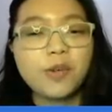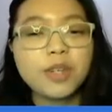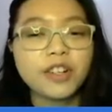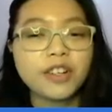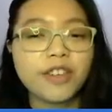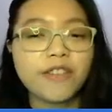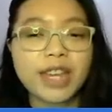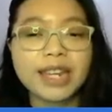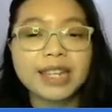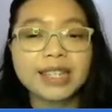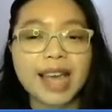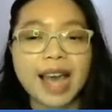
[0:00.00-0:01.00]
a level 1
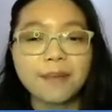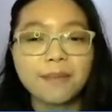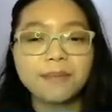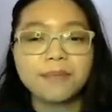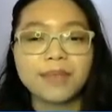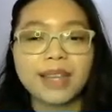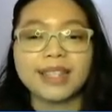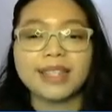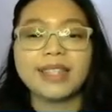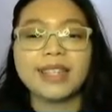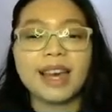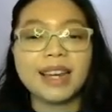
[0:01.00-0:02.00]
certificate exam
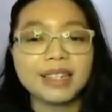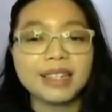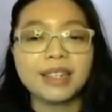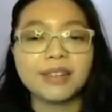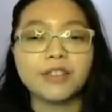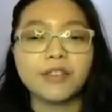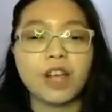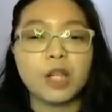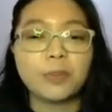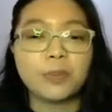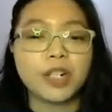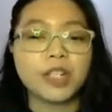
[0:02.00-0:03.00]
that tests a
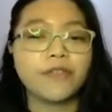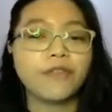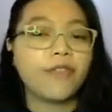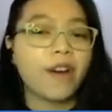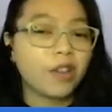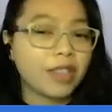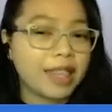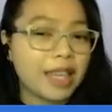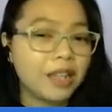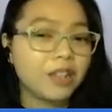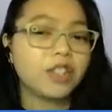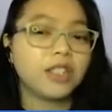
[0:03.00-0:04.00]
developer's
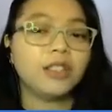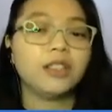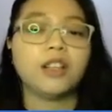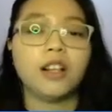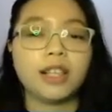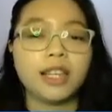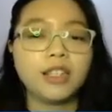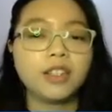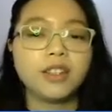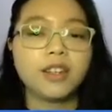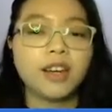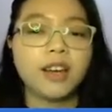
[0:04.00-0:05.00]
foundational
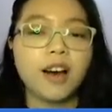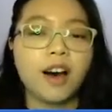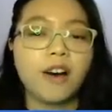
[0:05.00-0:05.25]
knowledge